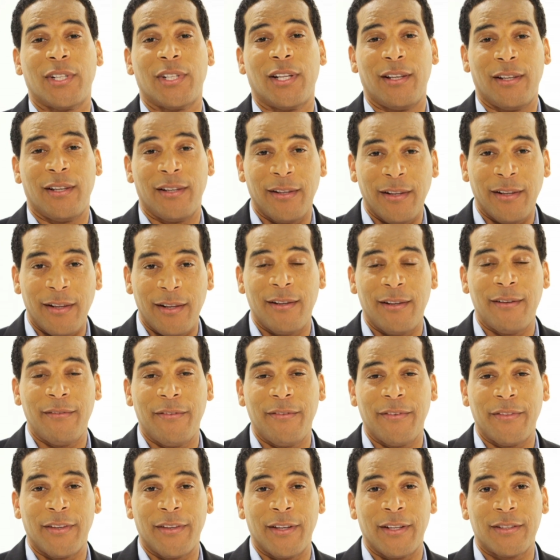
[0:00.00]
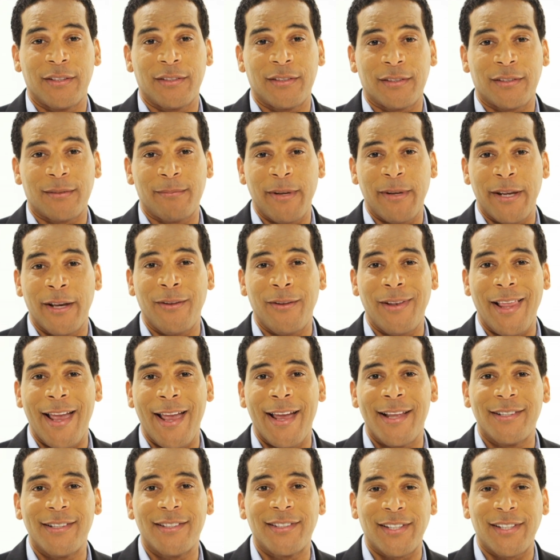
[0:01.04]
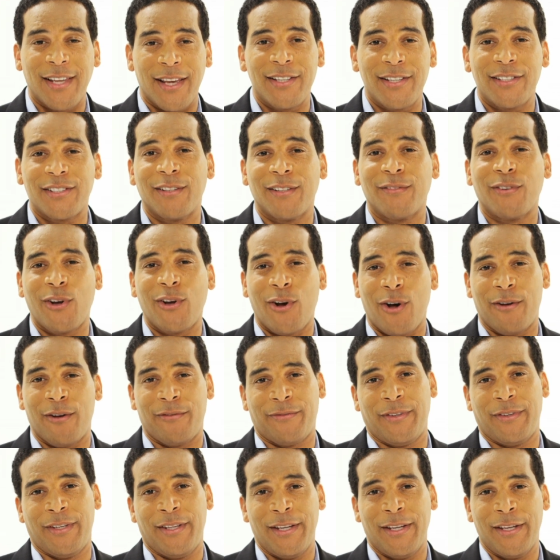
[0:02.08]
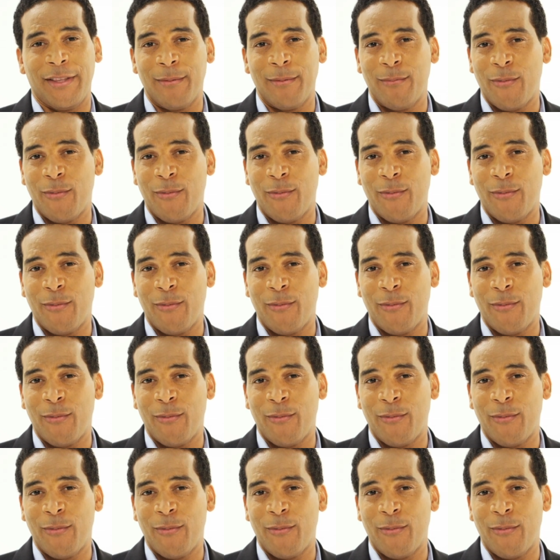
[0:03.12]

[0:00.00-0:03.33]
to love the smell and taste of coffee in the